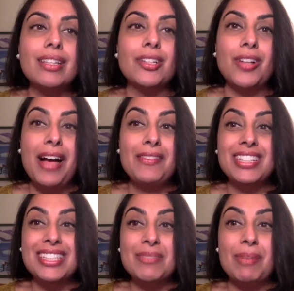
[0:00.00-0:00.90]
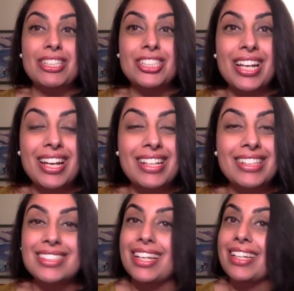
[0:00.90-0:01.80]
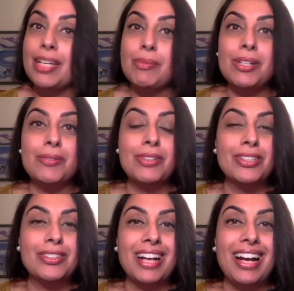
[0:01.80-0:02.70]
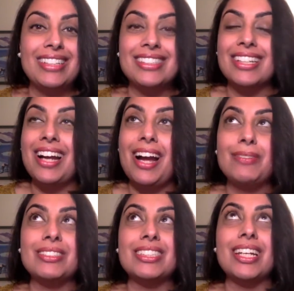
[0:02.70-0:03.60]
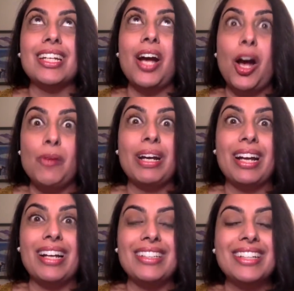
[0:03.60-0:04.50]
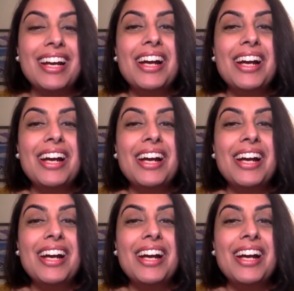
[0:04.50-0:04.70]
a little heaviness in my chest, like, keeping it real, you guys. Like, I was like, oh my God.